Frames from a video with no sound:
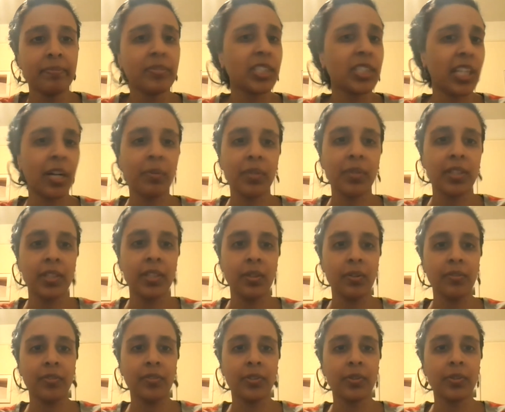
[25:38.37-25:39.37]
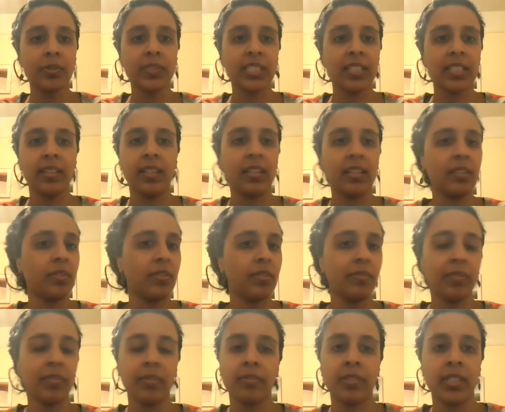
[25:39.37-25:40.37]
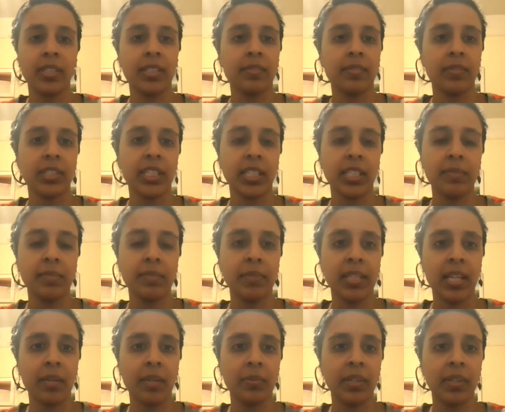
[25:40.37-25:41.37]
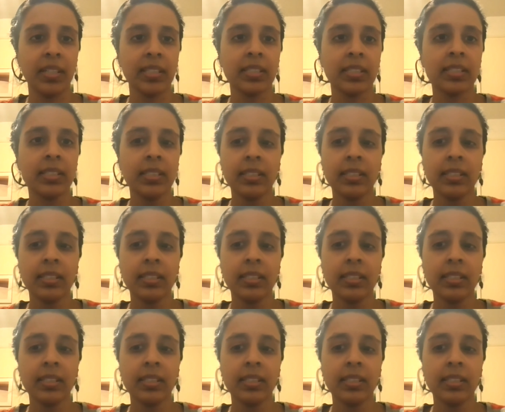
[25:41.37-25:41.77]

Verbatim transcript: share it with you if you lose it and you can feel free to reach out to me that way.